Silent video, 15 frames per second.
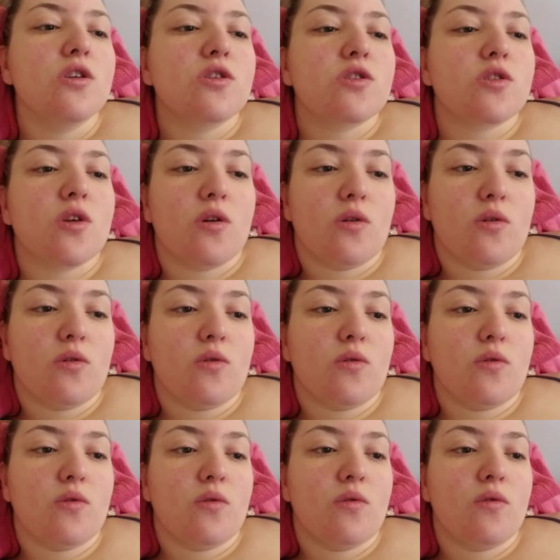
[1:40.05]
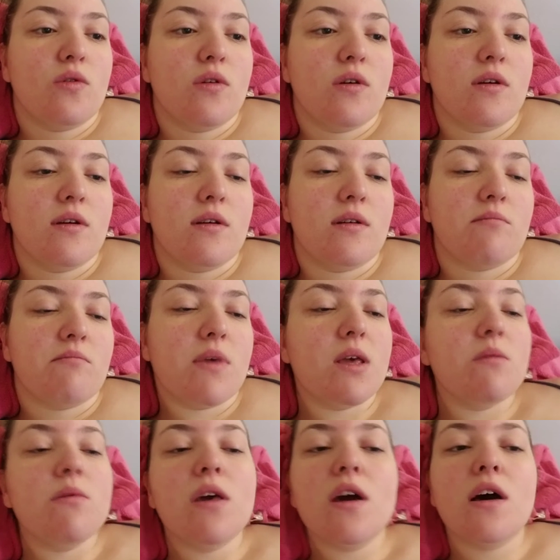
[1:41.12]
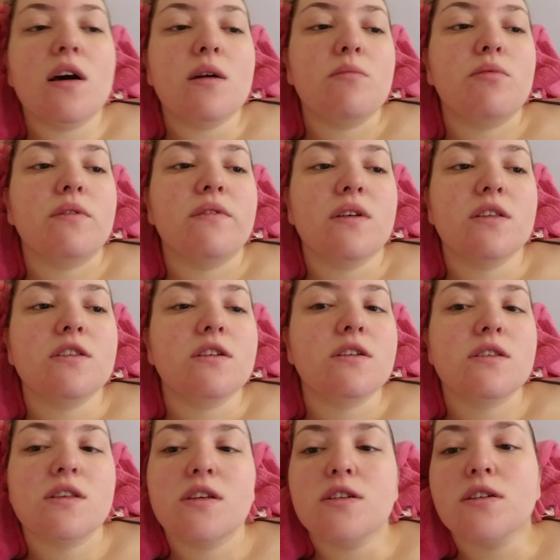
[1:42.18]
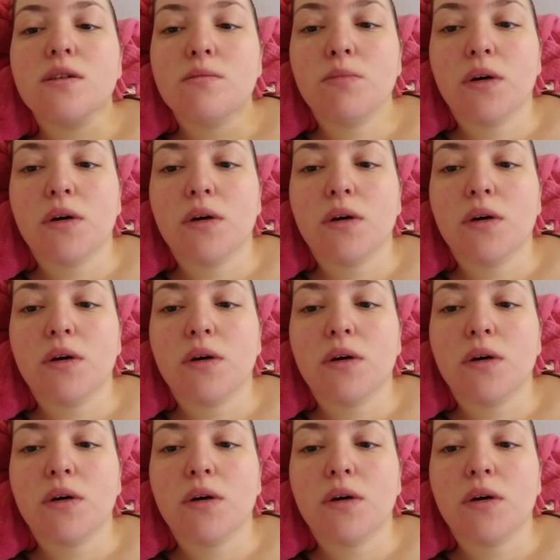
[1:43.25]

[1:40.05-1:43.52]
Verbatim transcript: So maybe I prevented a seizure,